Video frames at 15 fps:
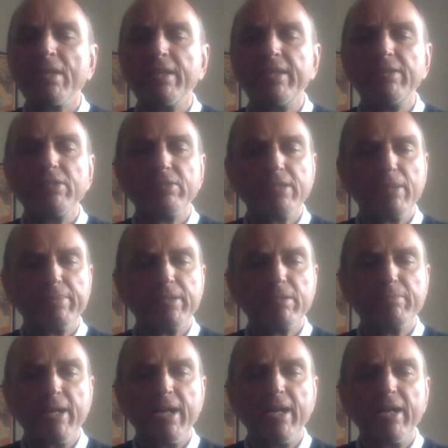He looked up into
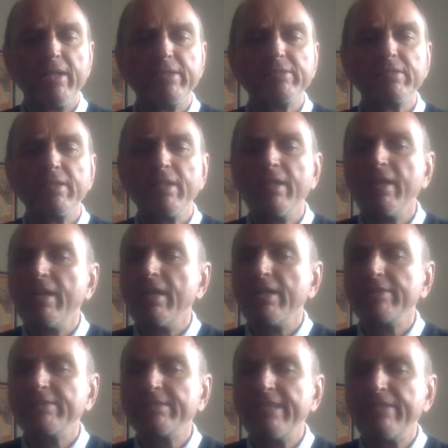my eyes, a
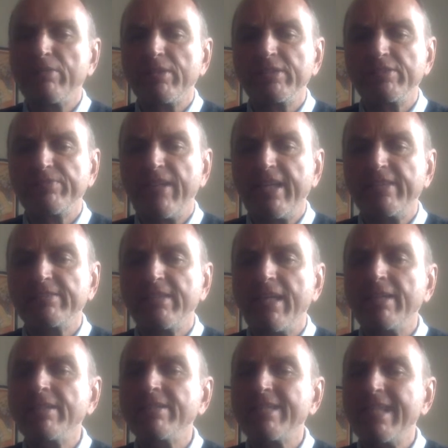sneer on his face
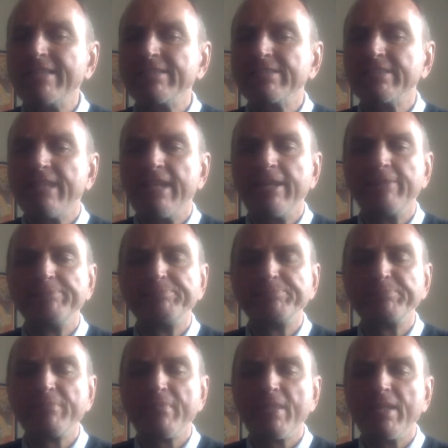and a death stare.
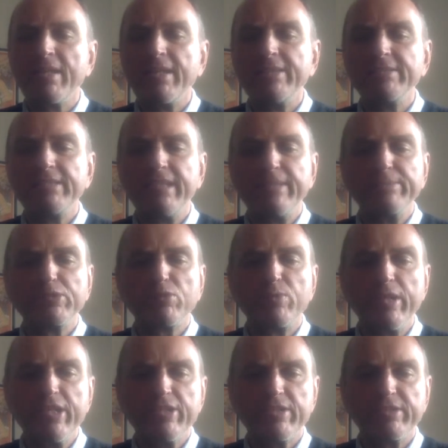His lips
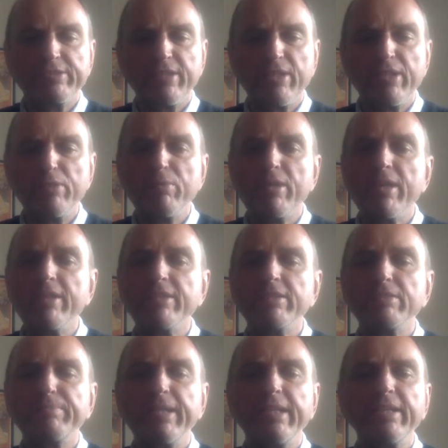twitched as though he were going to
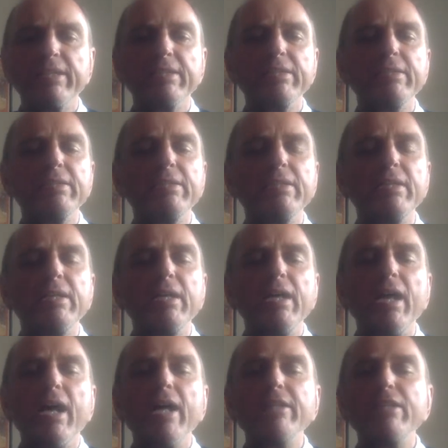speak.
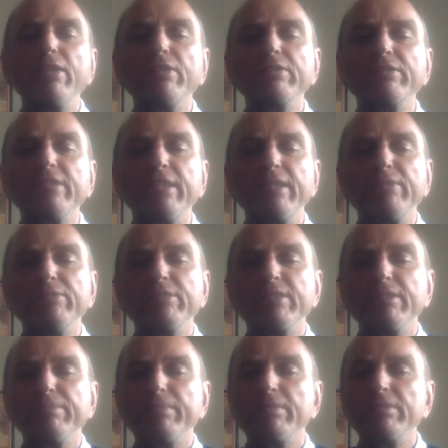I noticed that he was a
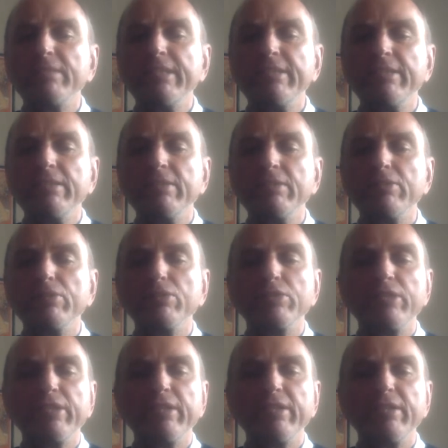typical leader,
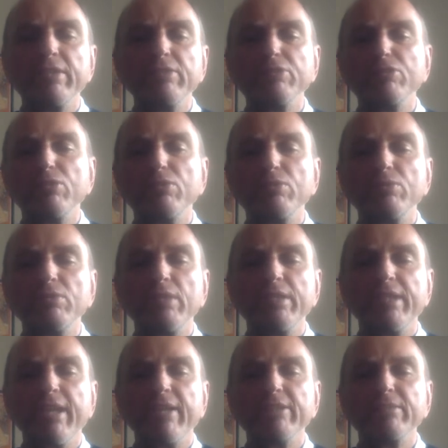good-looking, tall and
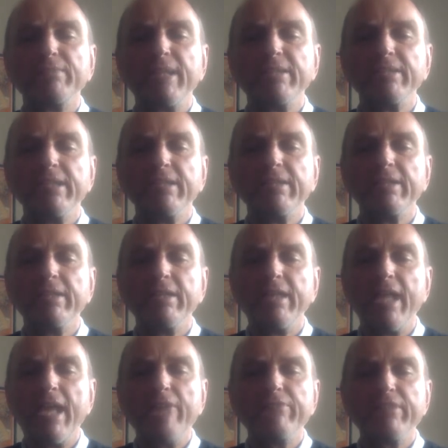charismatic,
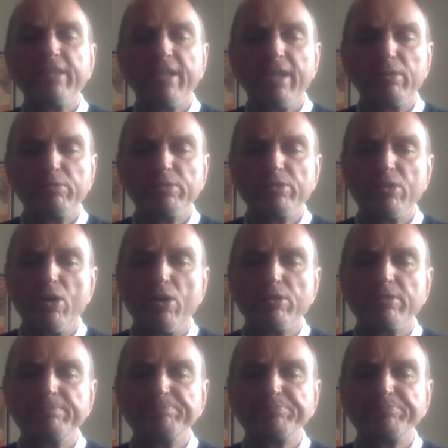everything I was not.